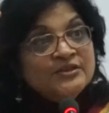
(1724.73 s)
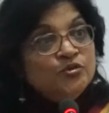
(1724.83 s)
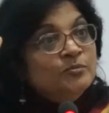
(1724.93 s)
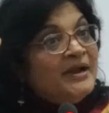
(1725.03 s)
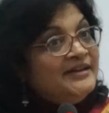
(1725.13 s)

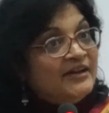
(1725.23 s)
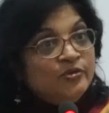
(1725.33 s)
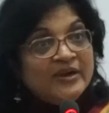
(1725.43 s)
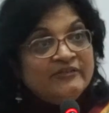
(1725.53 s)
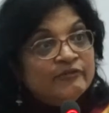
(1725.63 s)
That means that
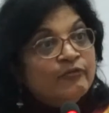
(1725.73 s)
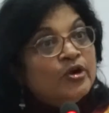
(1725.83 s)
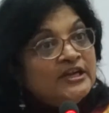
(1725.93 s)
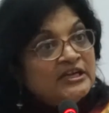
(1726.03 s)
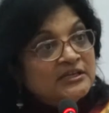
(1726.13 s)
you might have
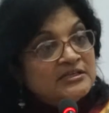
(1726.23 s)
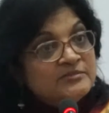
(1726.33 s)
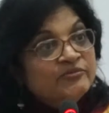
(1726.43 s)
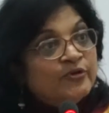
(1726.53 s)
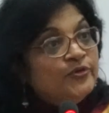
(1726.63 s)
to wait for
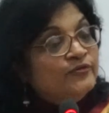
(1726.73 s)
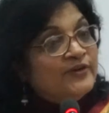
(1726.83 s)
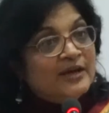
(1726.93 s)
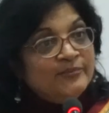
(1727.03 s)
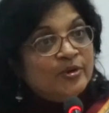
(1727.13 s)
40
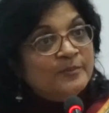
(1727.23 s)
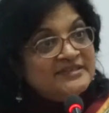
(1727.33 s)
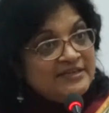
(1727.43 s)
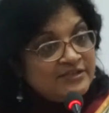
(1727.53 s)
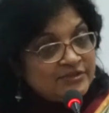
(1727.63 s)
years before you
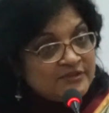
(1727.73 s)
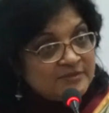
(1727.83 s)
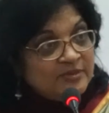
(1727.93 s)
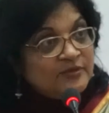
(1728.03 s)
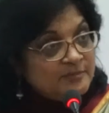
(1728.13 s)
fill up your
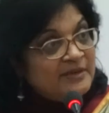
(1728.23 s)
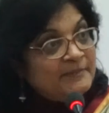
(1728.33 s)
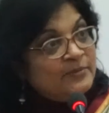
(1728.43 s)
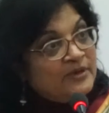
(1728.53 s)
percentages,